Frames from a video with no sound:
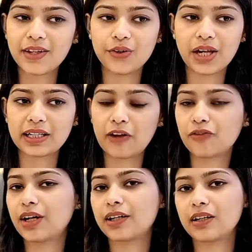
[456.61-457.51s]
you can
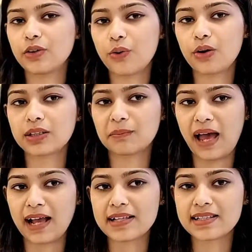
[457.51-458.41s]
definitely go on the bank